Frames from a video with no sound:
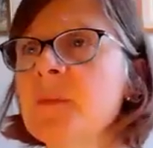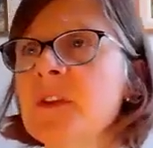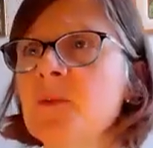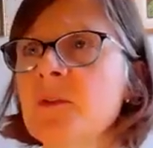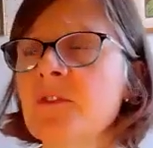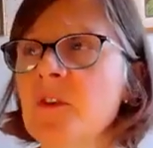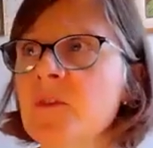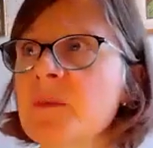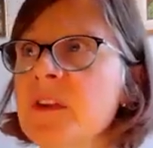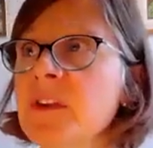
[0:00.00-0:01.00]
because we focus
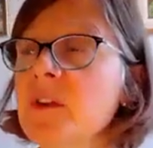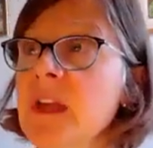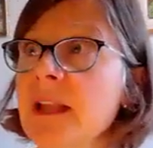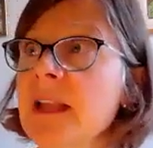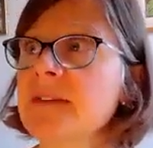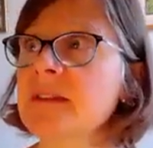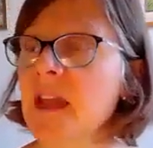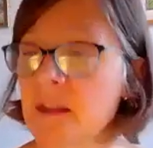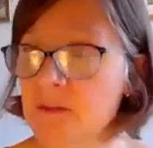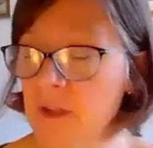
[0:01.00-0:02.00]
particularly on the adolescent
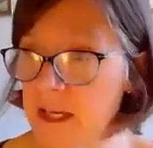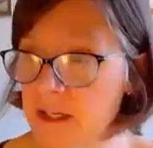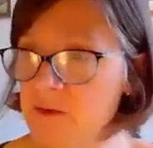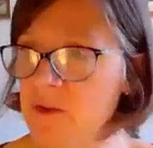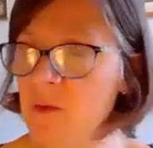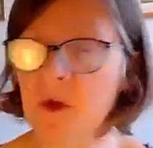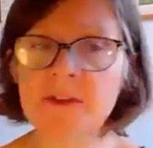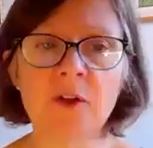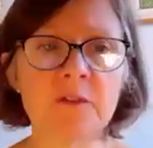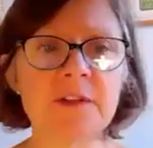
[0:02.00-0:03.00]
age group, quite
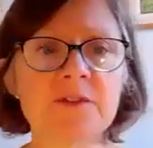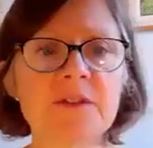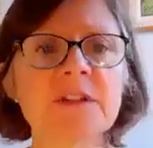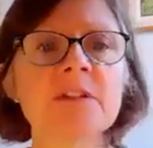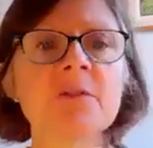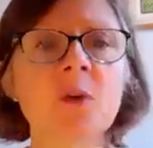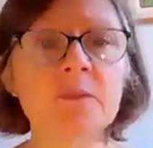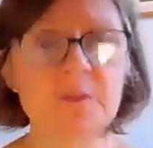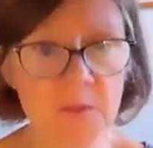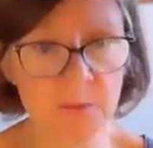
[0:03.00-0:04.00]
a lot of interest in the role
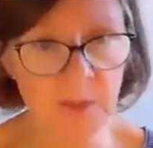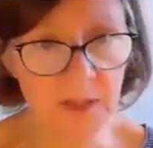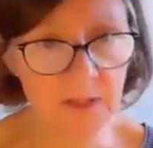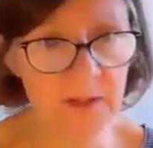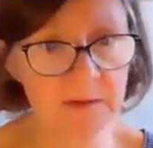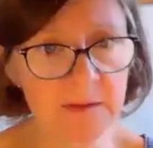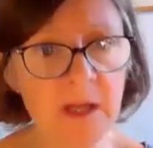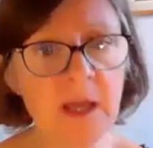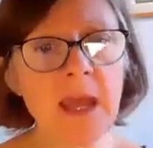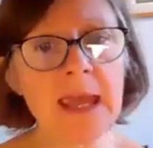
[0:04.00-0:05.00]
of youth workers
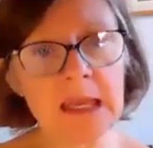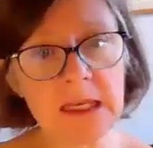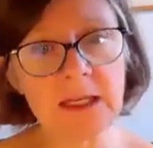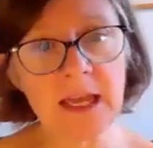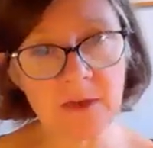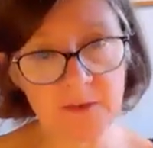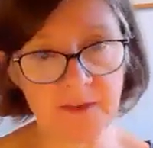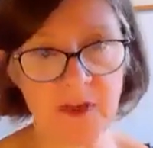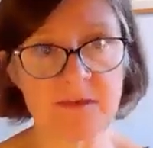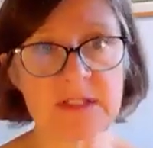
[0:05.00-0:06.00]
in health
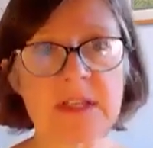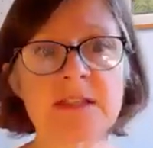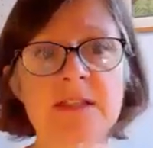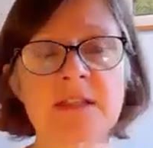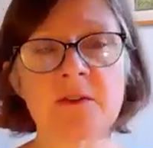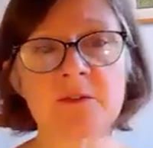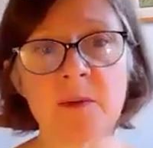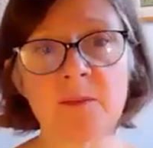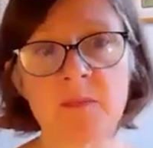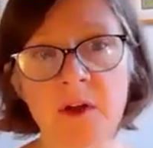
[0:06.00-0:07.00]
services, and there are a
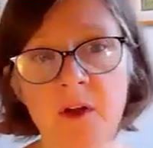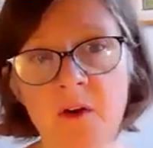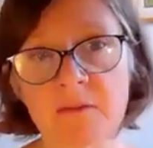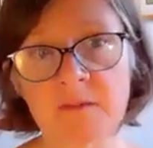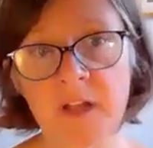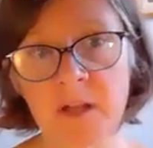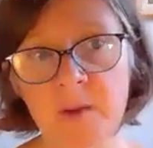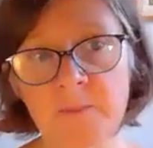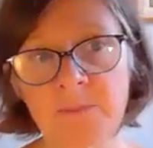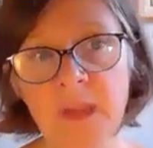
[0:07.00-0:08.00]
number of
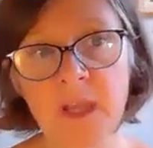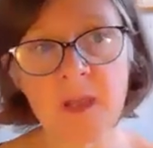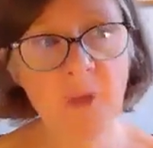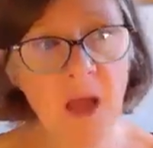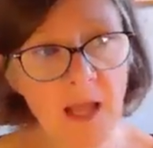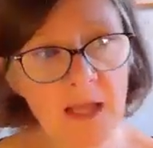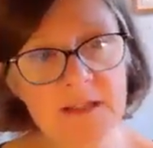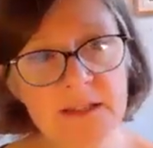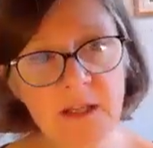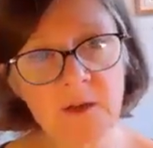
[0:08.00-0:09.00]

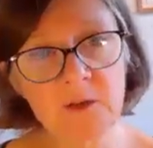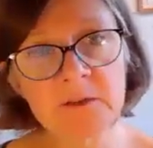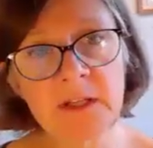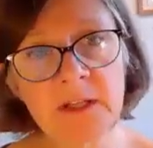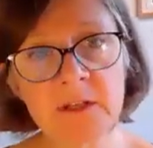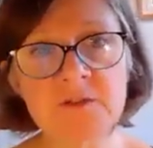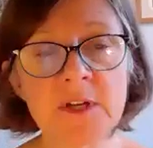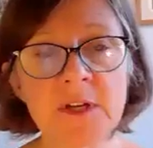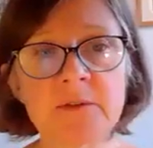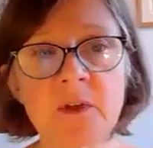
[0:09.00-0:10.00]
pilots going on around the
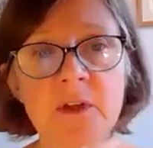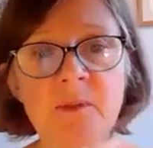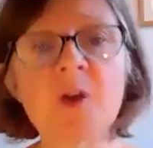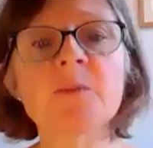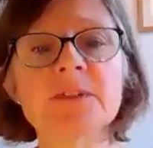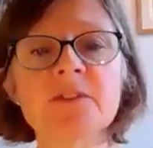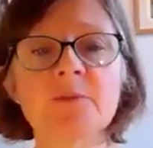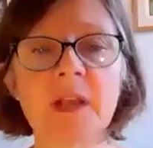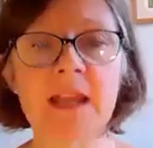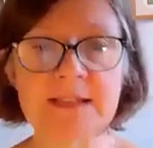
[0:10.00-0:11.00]
country at the moment of
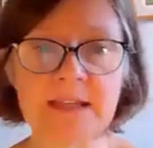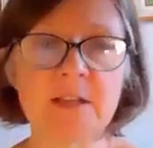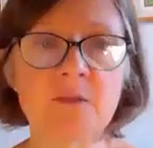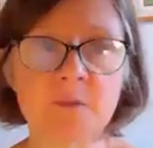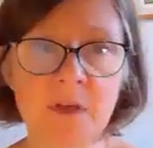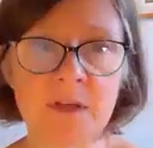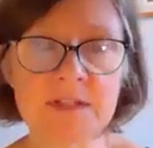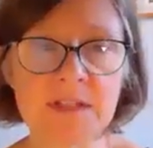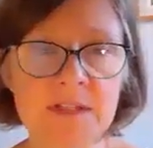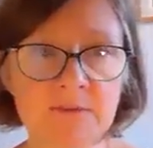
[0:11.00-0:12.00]
placing youth
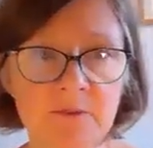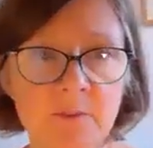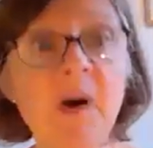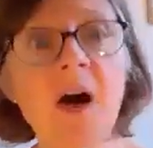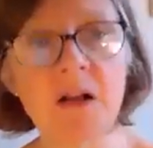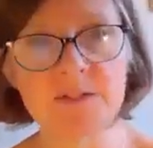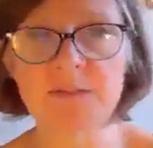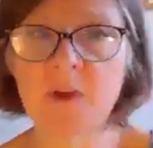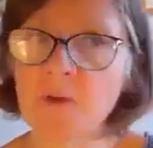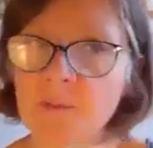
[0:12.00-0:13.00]
workers in different parts of
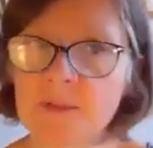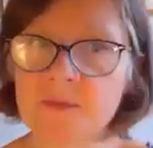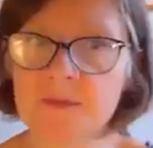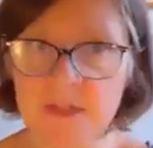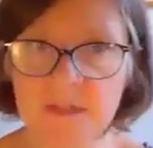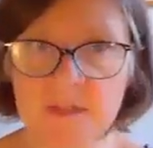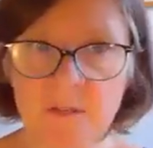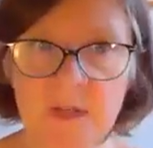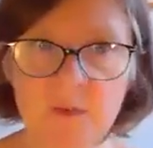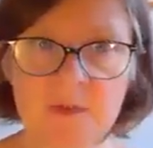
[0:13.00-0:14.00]
the hospital
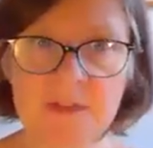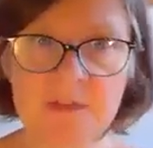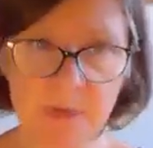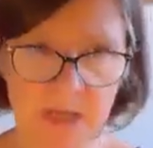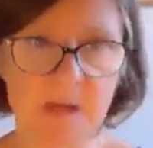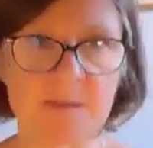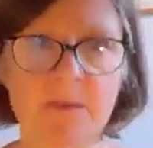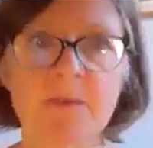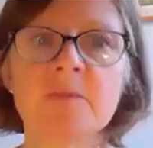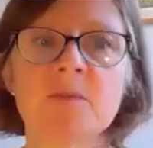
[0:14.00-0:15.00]
system in order to pick up
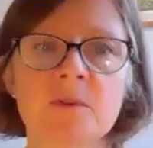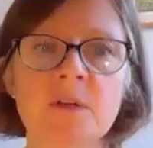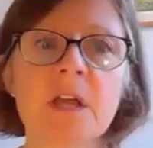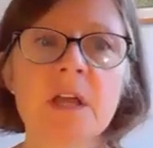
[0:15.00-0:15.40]
some of the more